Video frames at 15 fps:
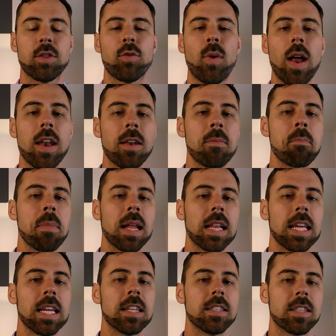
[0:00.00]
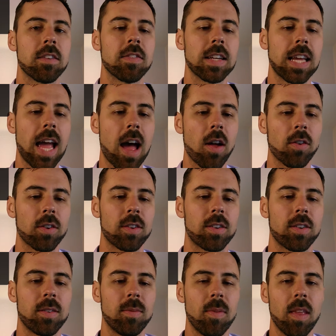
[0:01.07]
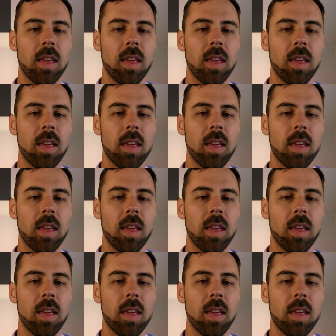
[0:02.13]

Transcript: threaten millions of accounts.